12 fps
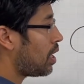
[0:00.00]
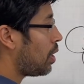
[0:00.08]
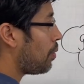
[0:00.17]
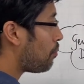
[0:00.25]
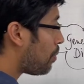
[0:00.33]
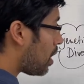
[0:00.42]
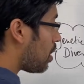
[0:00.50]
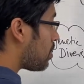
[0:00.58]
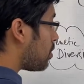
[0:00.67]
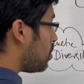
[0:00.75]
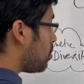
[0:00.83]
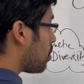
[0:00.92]
But
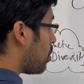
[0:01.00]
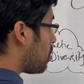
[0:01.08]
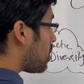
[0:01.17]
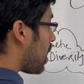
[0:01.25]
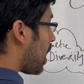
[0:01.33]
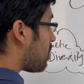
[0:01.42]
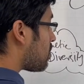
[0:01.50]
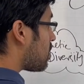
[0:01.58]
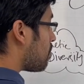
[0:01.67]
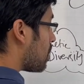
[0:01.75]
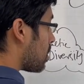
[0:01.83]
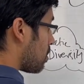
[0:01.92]
you could
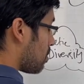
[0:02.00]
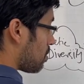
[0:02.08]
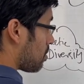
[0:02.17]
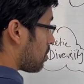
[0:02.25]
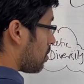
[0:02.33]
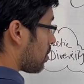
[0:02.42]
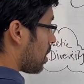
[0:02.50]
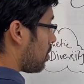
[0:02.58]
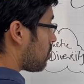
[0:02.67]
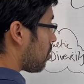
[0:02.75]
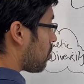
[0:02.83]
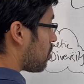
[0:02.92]
estimate. Okay,
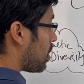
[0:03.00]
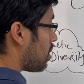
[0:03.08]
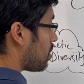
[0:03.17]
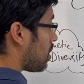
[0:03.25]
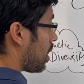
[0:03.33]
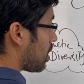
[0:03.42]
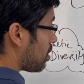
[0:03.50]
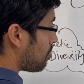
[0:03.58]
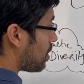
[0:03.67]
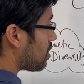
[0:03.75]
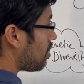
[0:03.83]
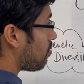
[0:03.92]
so
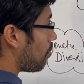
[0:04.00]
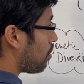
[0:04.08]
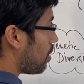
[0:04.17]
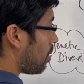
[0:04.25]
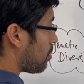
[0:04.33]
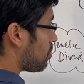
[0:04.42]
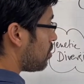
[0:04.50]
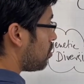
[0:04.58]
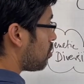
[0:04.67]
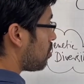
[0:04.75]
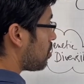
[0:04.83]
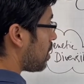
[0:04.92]
especially for plants, you
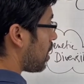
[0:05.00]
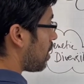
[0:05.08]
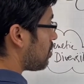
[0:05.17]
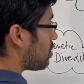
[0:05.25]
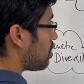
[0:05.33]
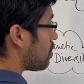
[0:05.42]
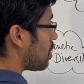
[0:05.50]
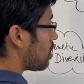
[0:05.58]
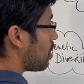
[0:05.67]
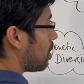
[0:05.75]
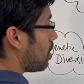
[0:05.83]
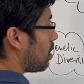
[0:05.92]
could estimate,
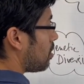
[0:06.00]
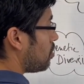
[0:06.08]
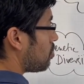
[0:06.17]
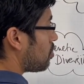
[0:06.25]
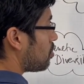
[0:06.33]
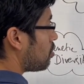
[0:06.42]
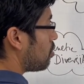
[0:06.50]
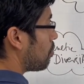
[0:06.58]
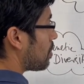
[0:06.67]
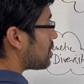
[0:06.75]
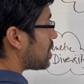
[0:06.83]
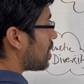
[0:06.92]
you could do
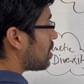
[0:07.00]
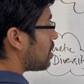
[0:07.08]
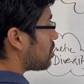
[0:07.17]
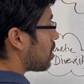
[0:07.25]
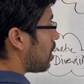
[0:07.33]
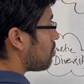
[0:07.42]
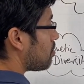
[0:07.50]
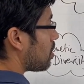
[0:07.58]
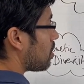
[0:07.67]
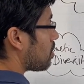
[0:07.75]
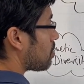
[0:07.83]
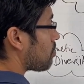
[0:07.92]
percentage cover.
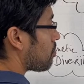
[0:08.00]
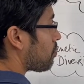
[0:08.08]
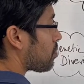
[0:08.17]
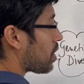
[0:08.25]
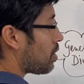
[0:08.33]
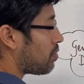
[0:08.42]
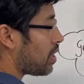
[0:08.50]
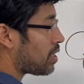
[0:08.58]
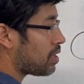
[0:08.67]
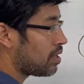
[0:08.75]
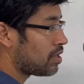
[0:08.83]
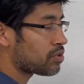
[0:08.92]
Right?
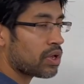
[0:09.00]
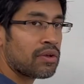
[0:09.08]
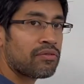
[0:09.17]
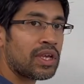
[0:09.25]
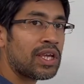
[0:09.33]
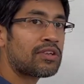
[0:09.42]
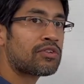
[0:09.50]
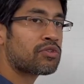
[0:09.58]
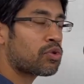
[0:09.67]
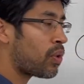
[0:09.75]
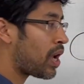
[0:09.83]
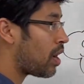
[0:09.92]
So if each
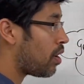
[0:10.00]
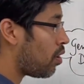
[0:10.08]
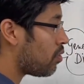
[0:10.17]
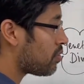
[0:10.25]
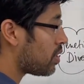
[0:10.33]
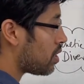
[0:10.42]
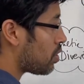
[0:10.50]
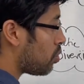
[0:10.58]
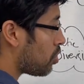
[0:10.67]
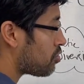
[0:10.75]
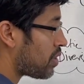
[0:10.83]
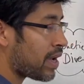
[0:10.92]
square of a
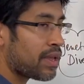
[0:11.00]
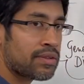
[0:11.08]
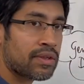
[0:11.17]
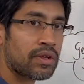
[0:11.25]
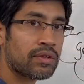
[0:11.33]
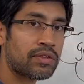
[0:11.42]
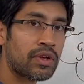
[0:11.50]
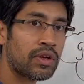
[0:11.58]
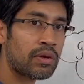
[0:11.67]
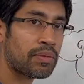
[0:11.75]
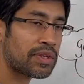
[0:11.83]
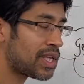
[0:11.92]
quadrat is a
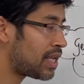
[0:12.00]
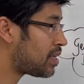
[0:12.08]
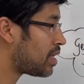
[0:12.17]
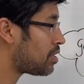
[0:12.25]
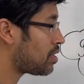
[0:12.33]
certain percentage,